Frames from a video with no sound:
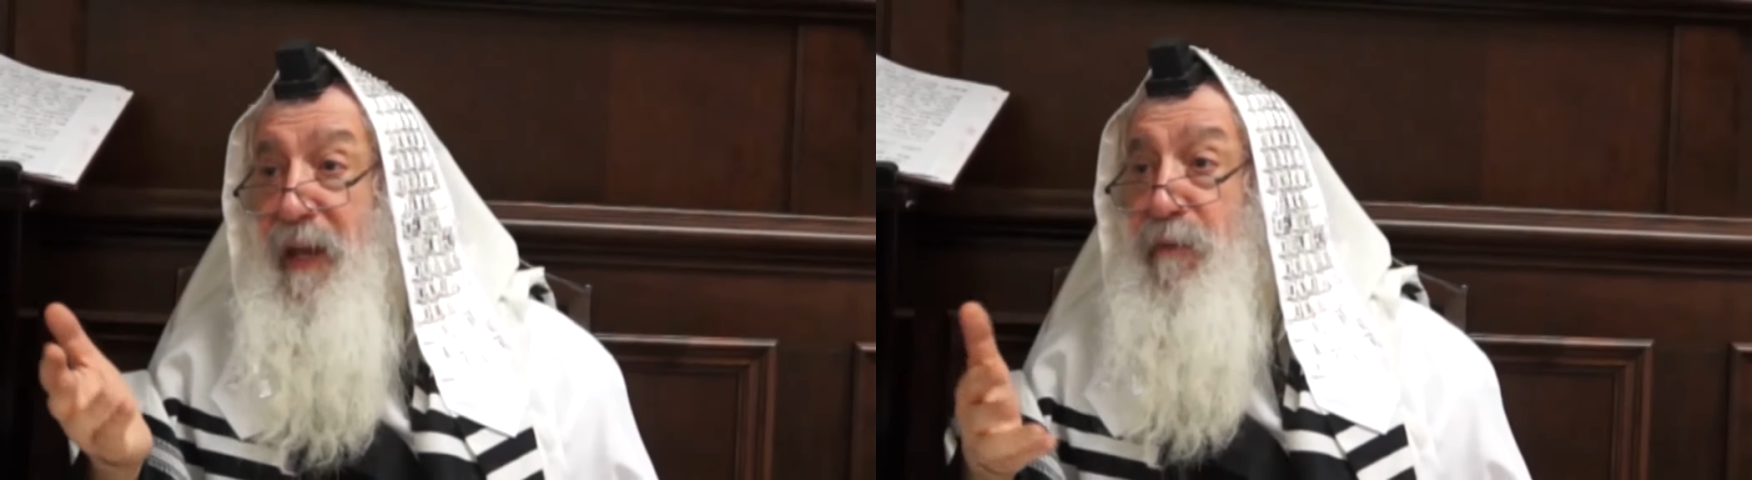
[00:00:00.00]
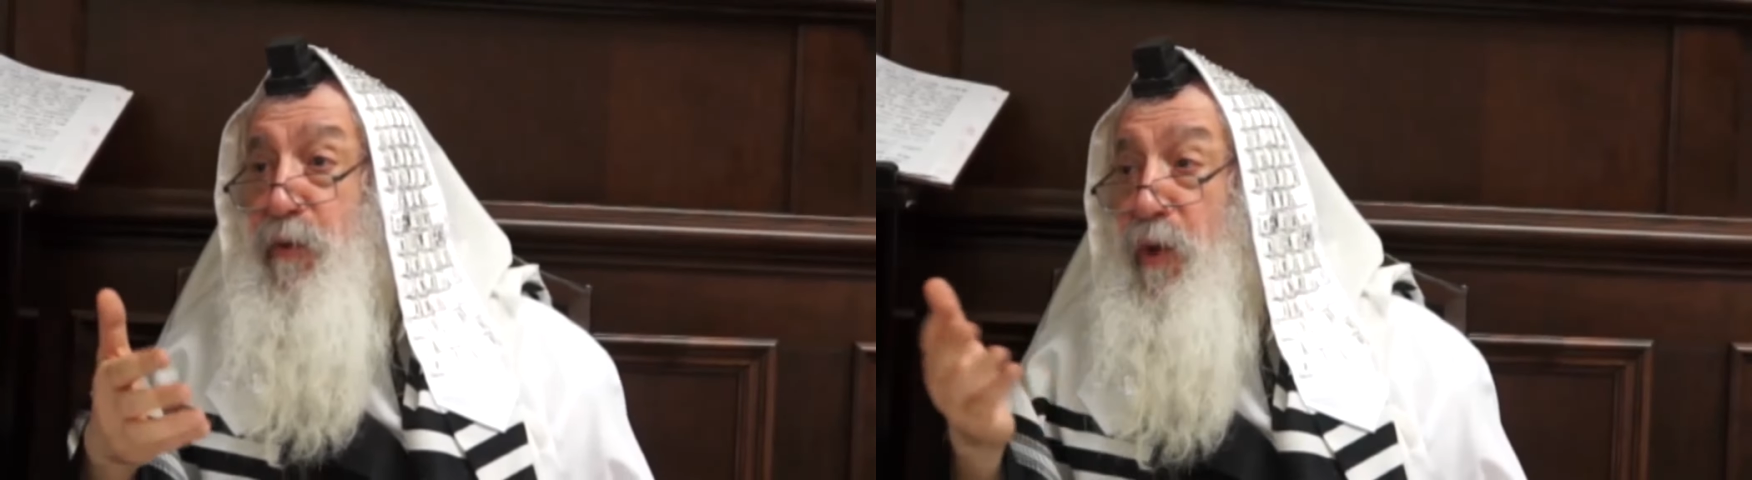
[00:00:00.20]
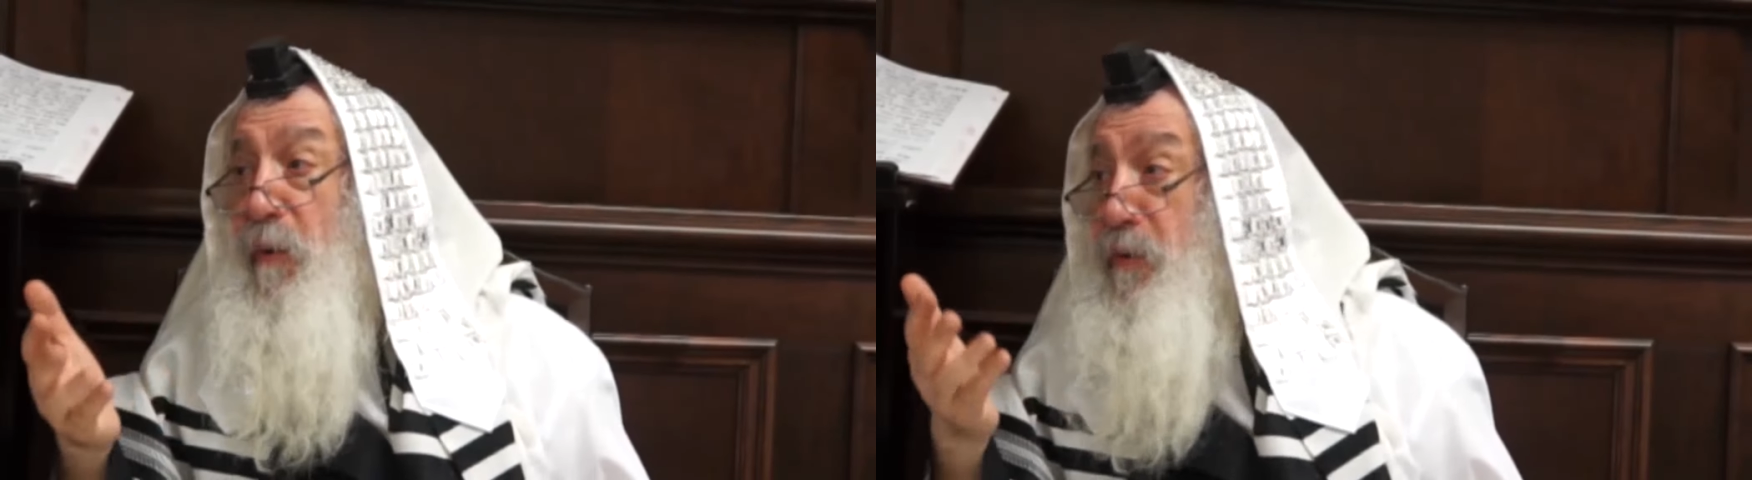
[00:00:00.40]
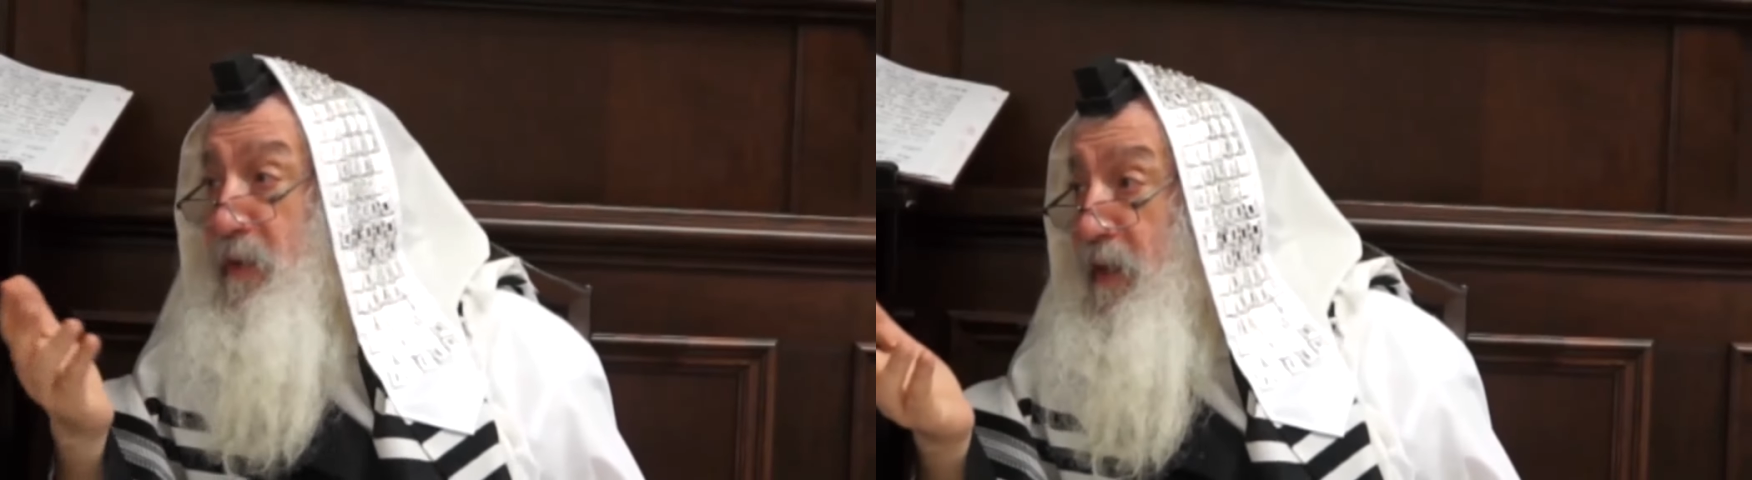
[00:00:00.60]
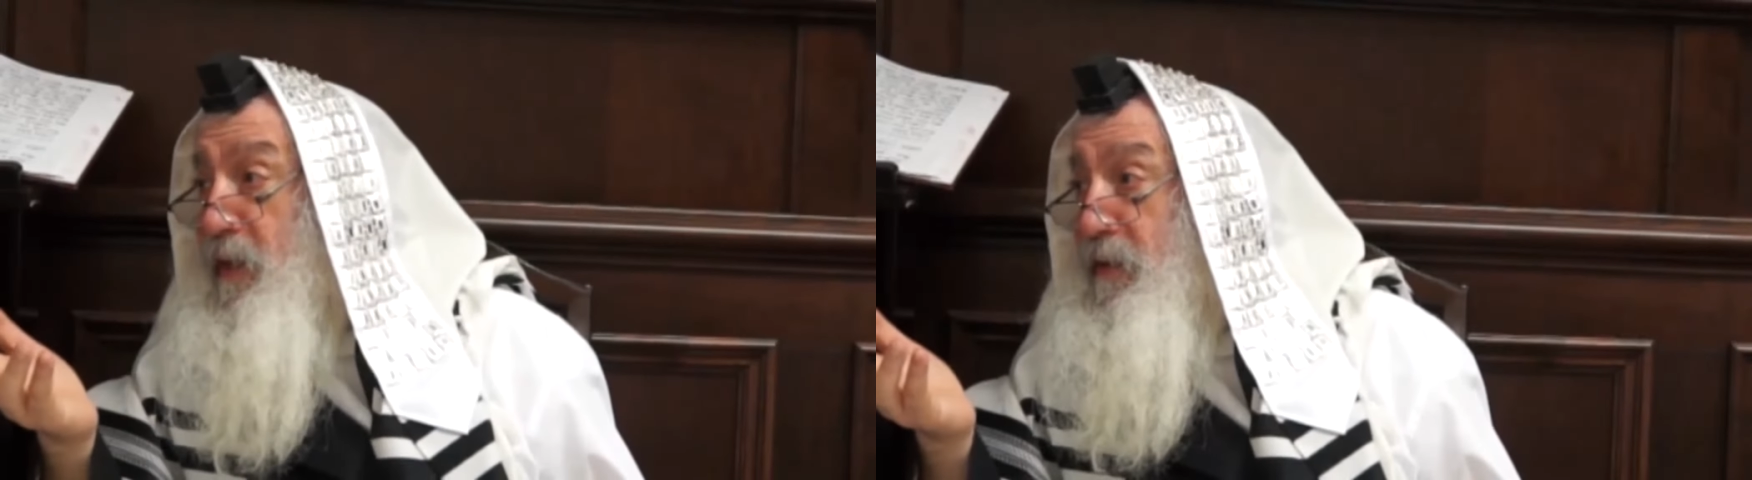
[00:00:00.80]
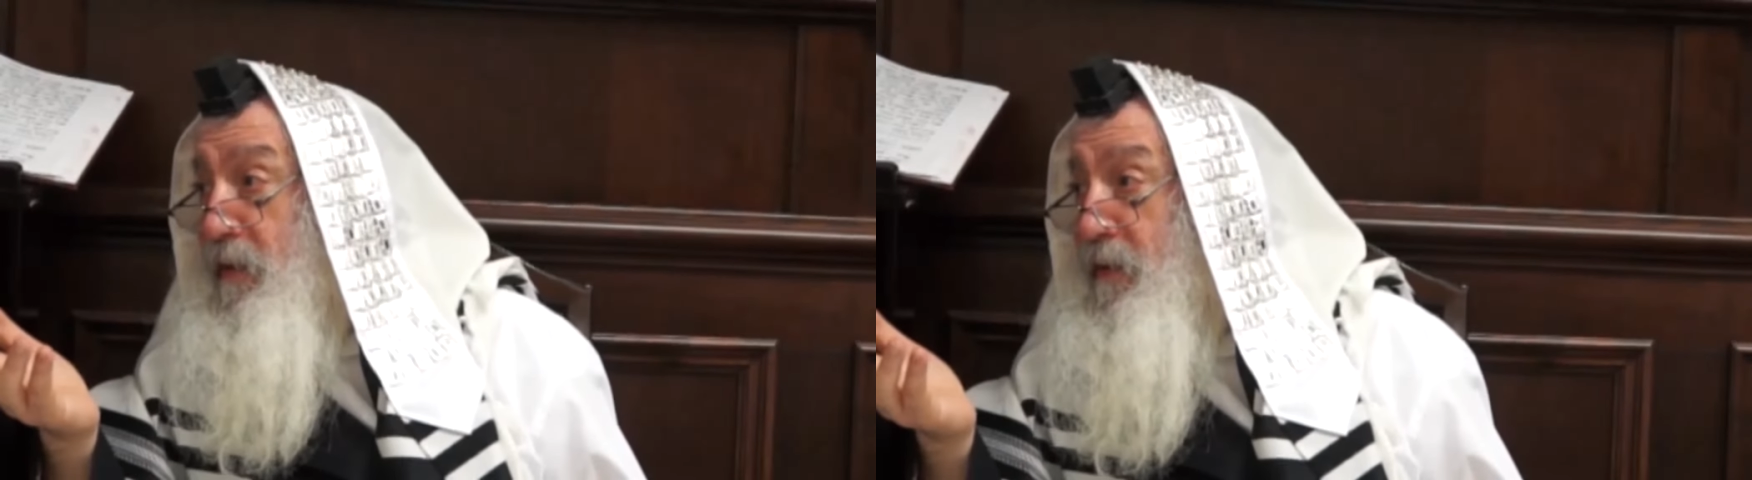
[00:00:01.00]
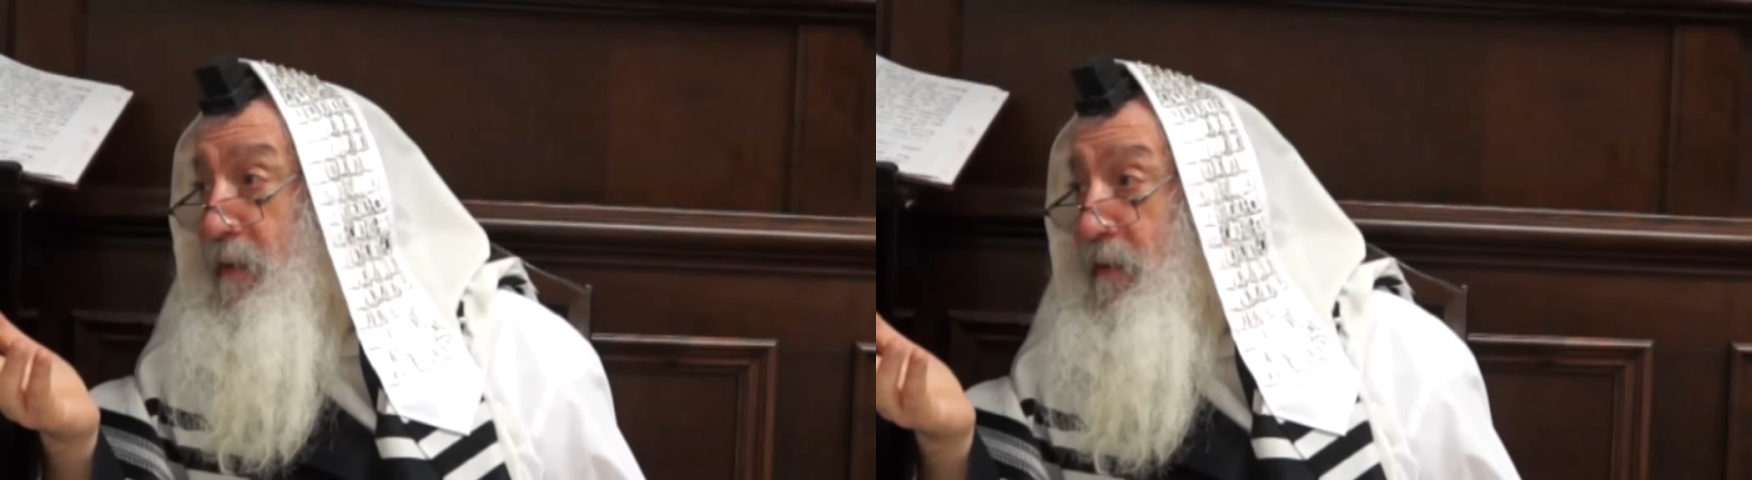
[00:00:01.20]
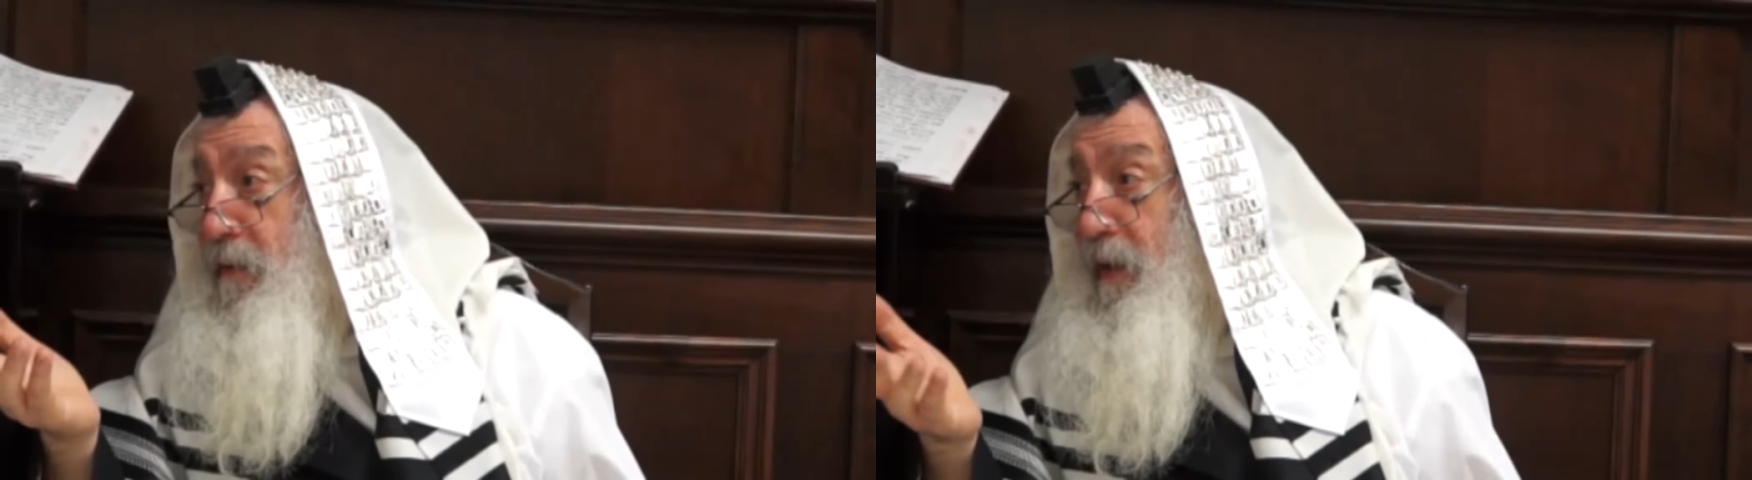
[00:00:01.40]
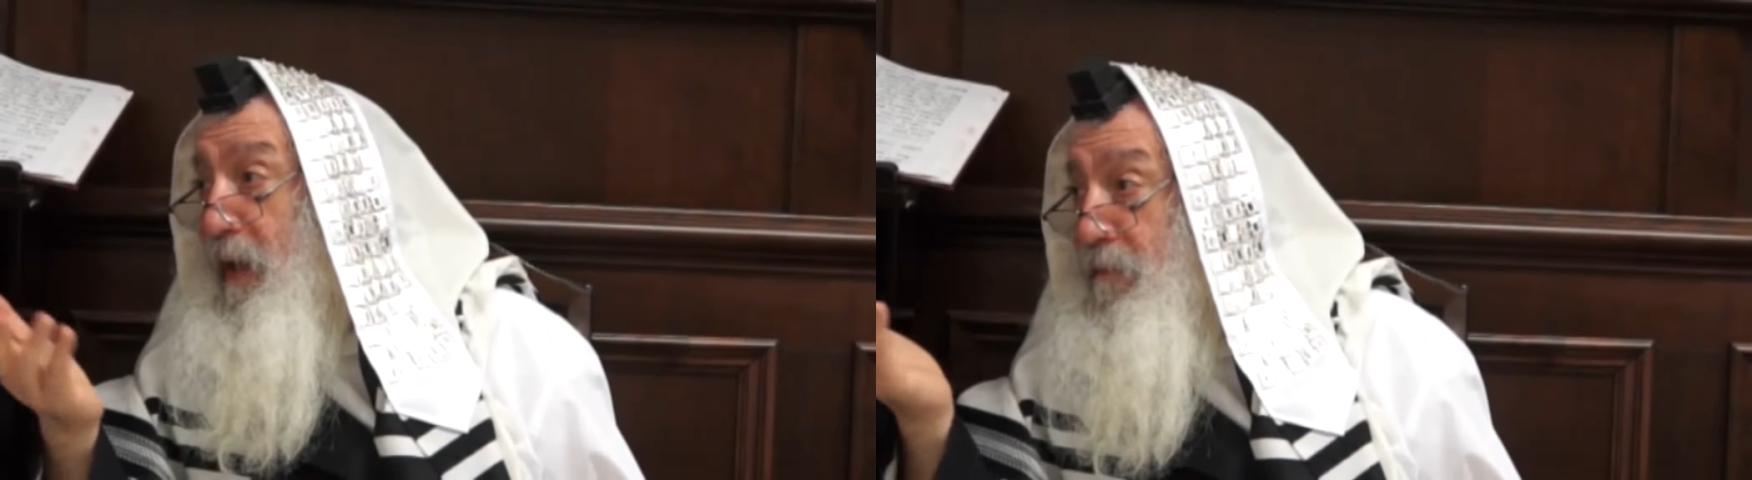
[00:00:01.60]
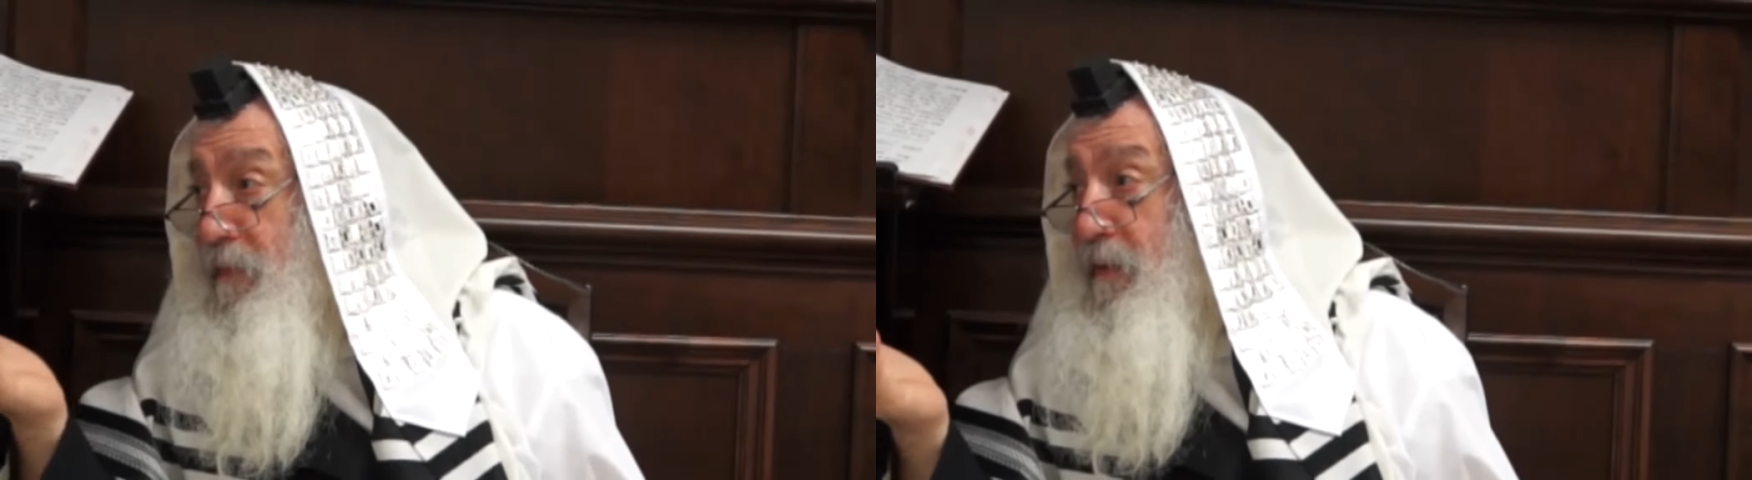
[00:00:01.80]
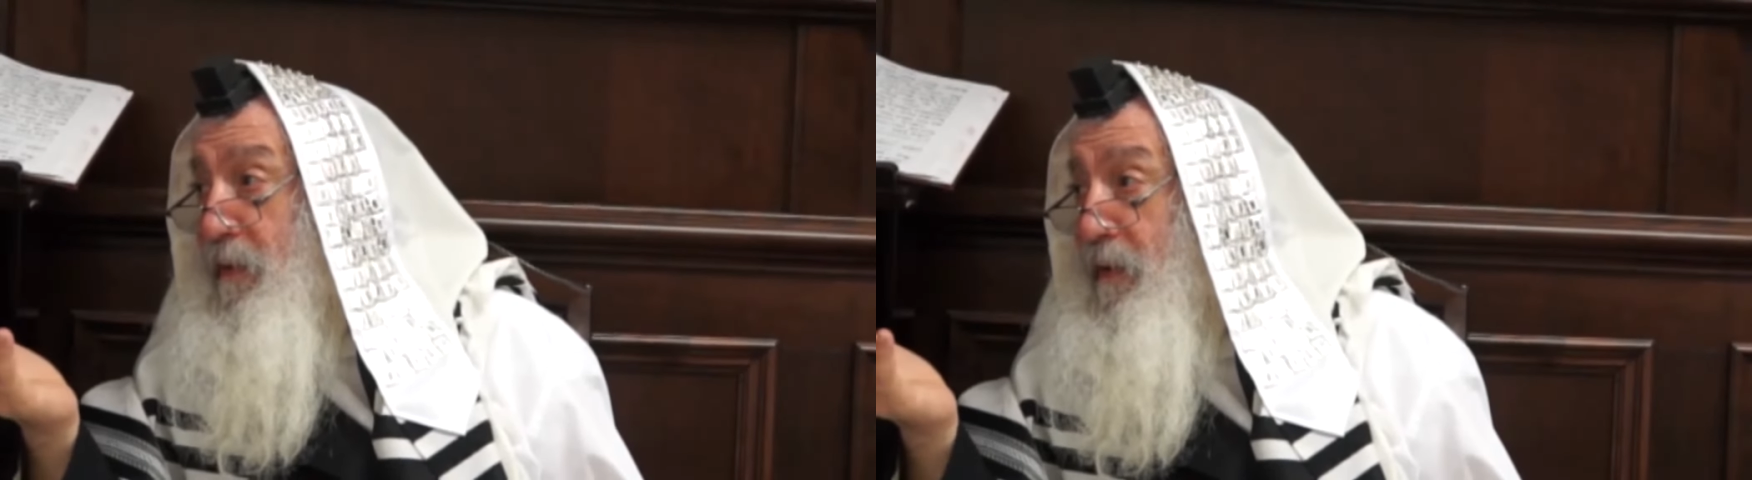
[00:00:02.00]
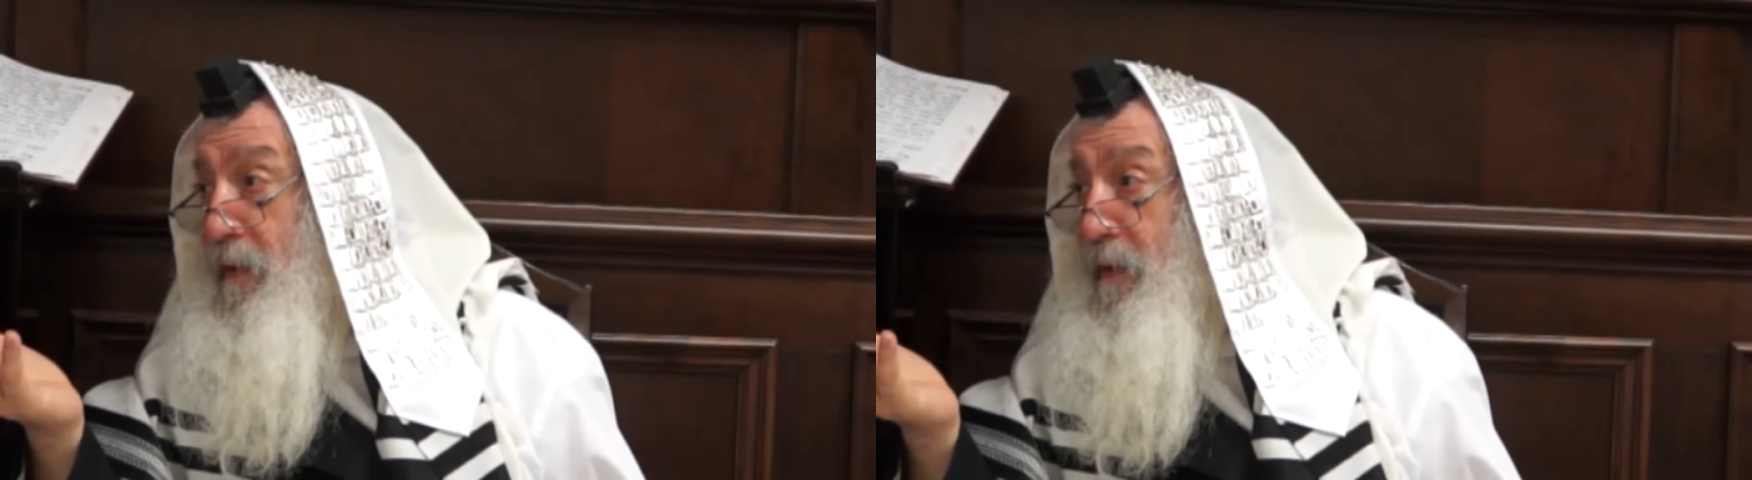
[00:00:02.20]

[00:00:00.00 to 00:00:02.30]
if you talk about Kennedy, they have it.